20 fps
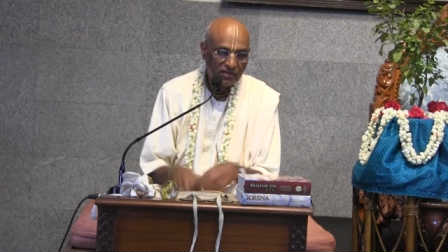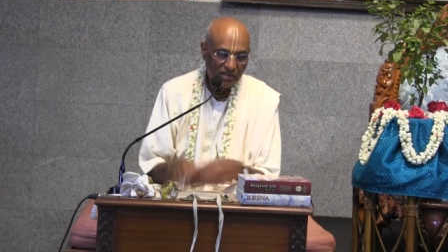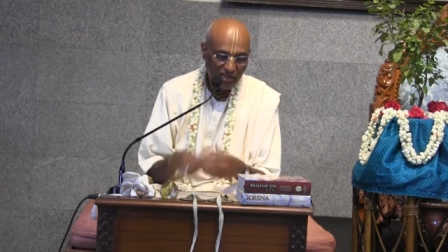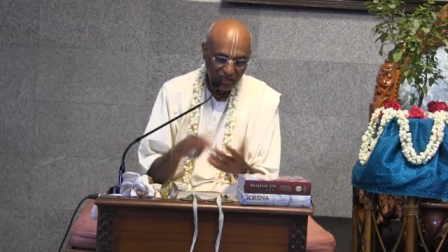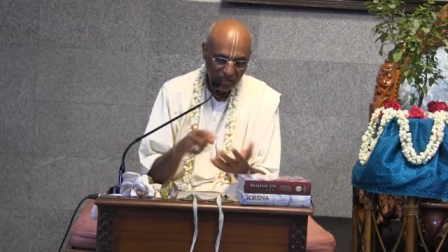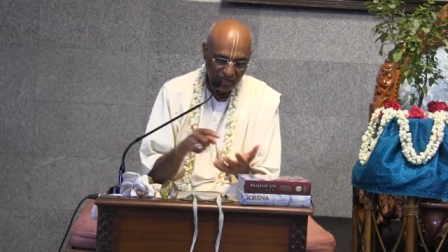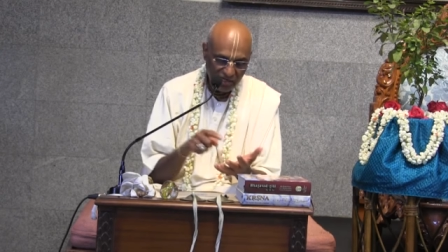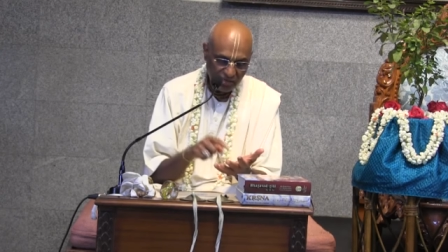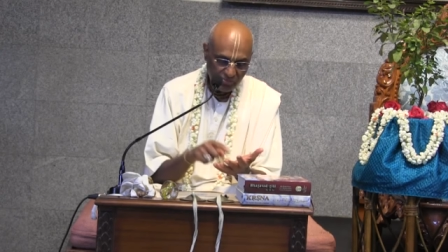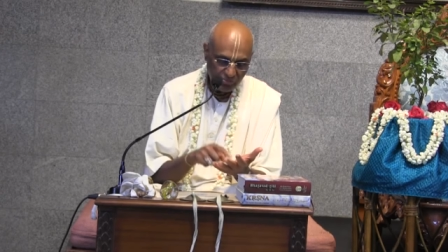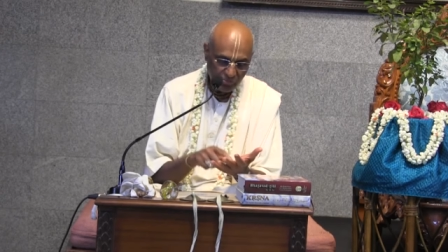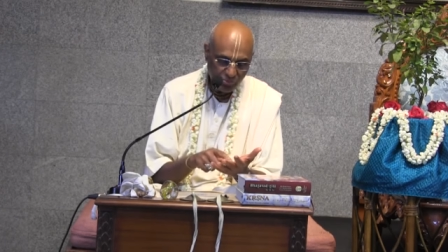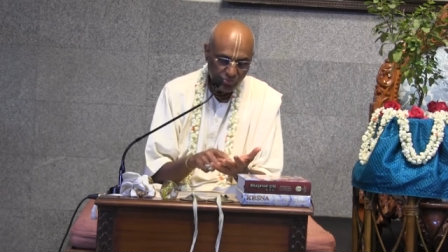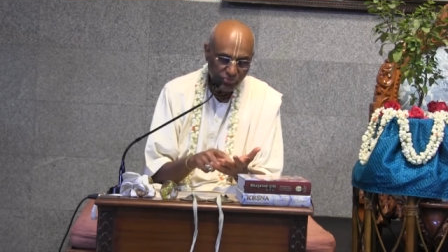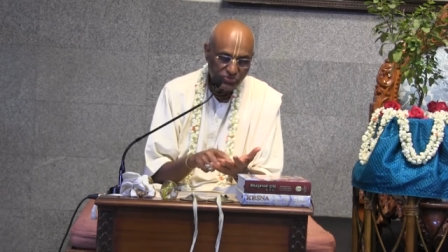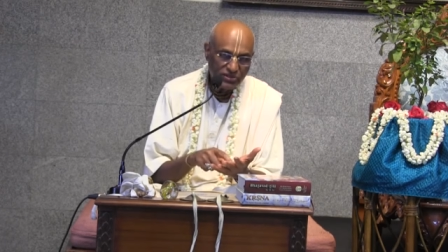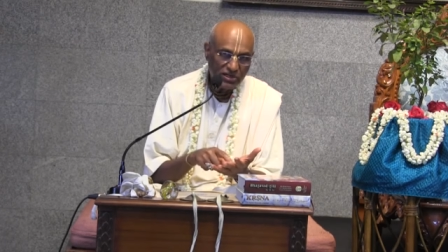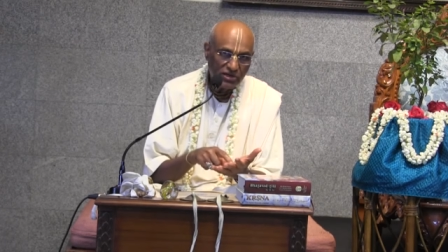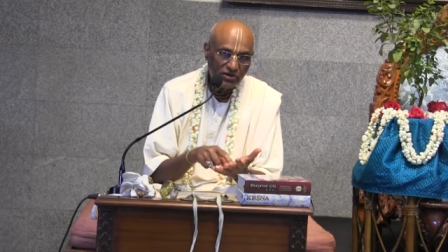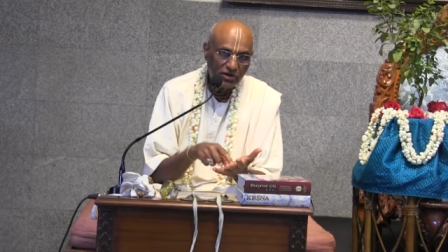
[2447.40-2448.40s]
Kala
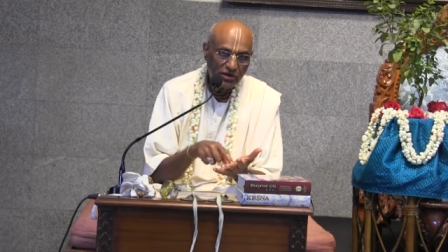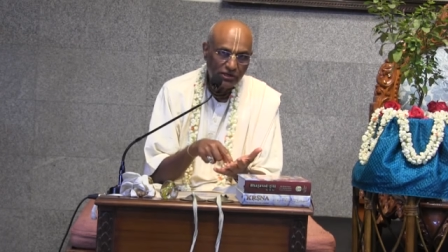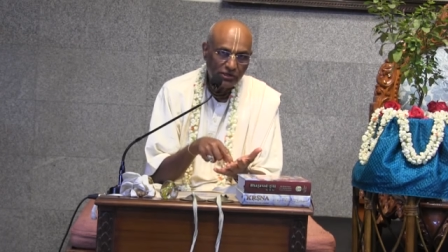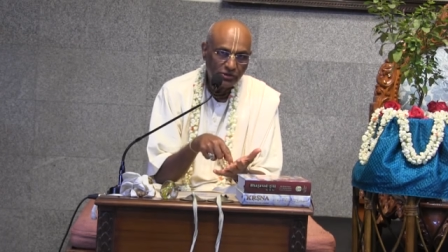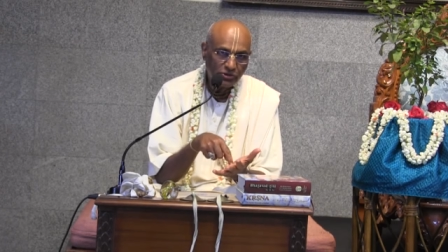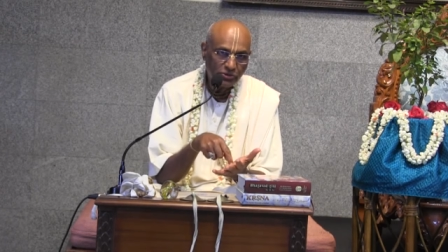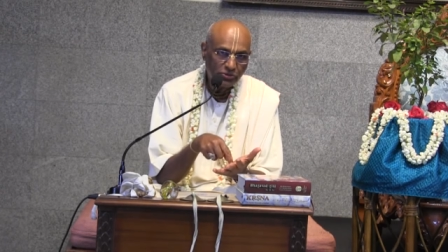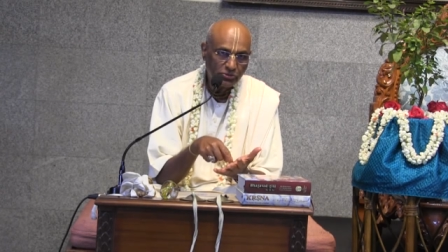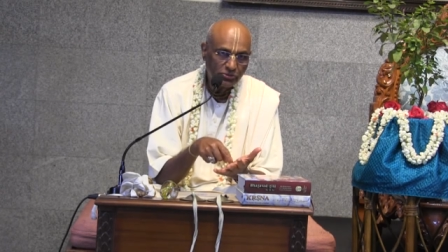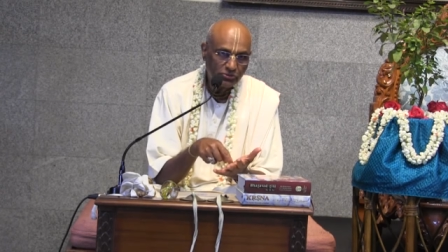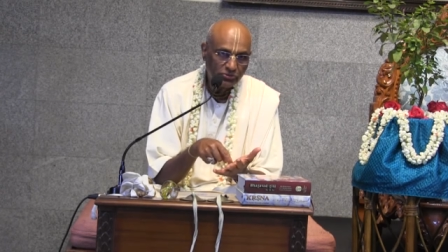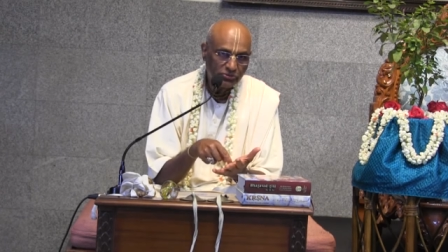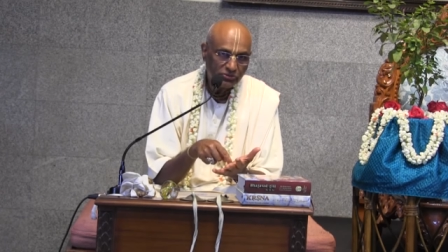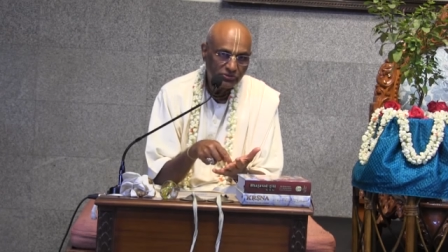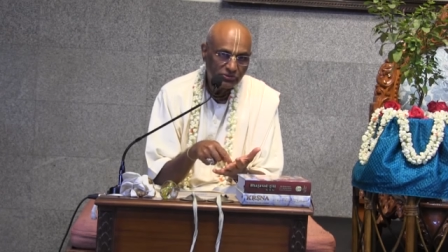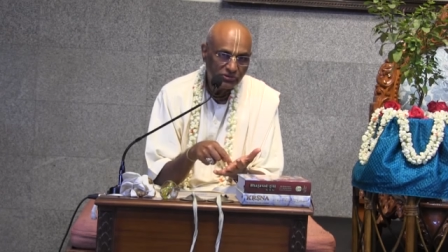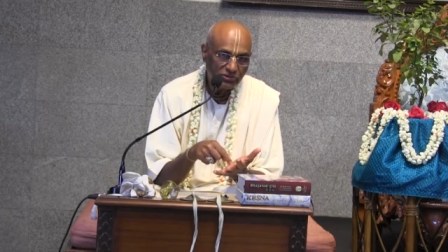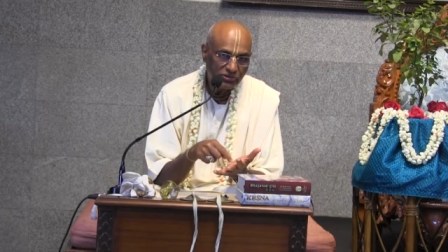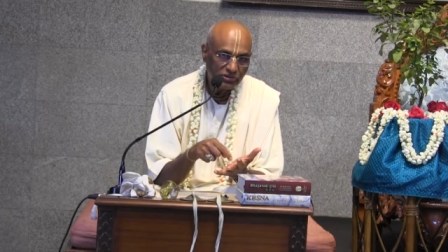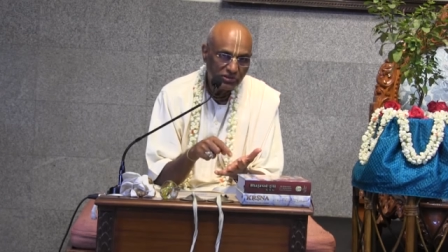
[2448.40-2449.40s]
moves according to
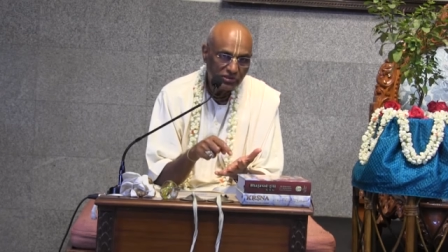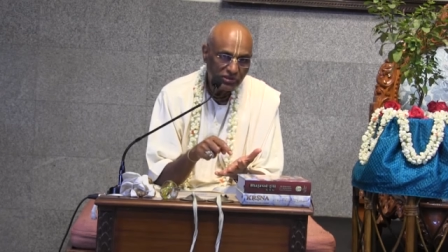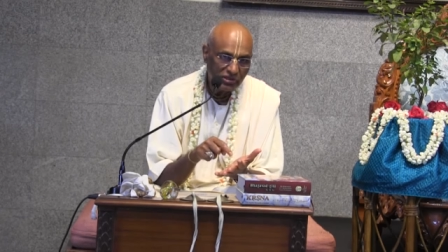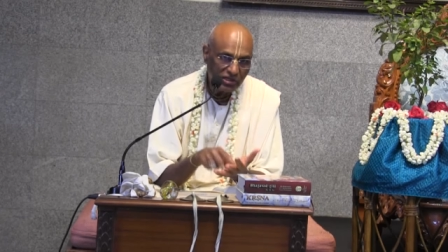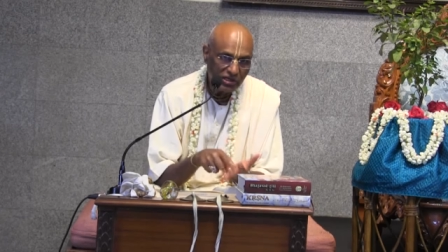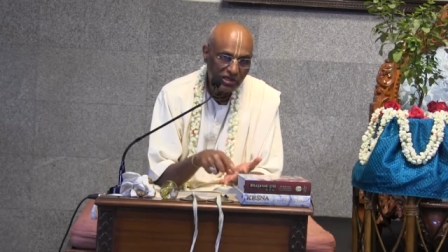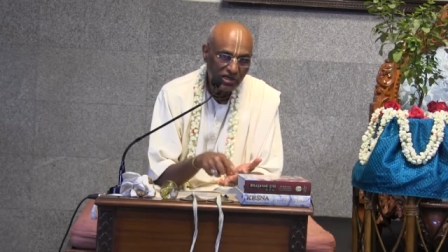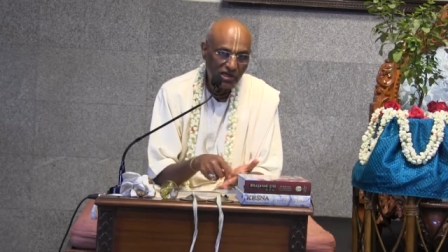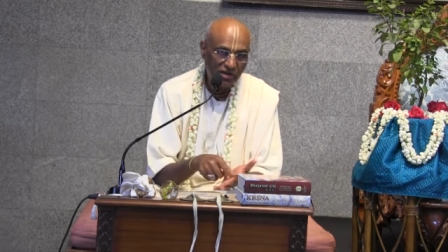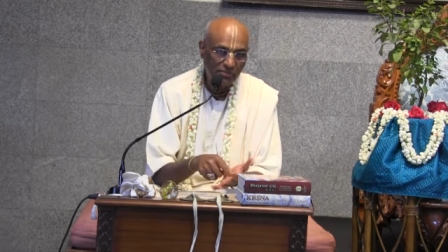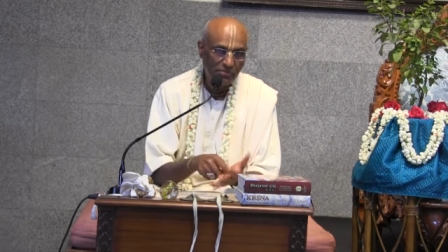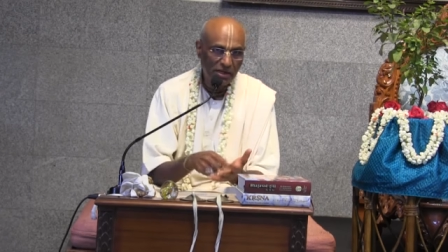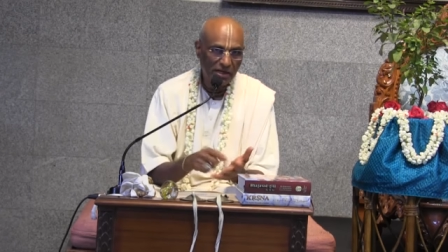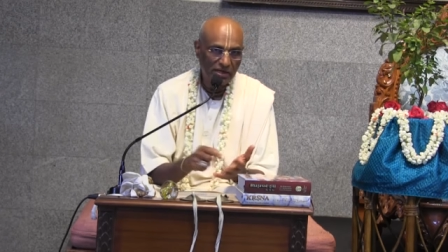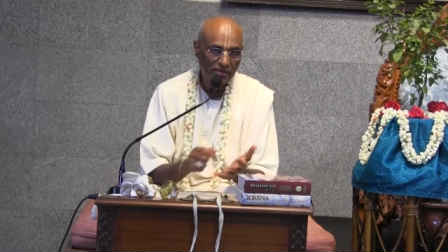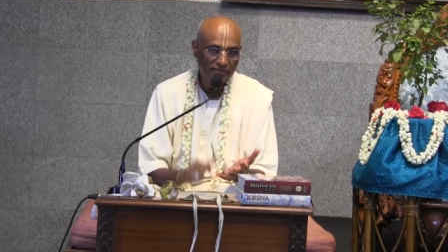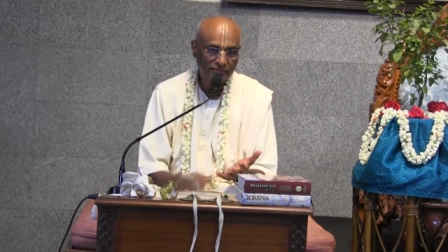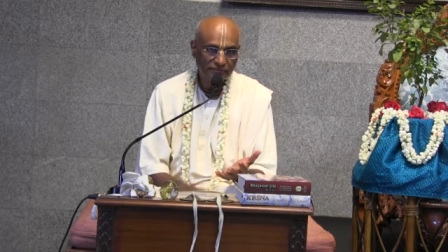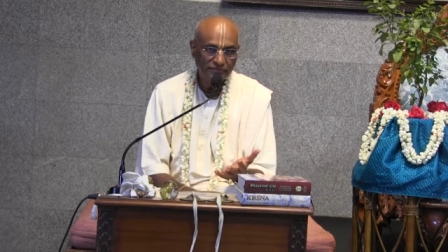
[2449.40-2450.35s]
karma.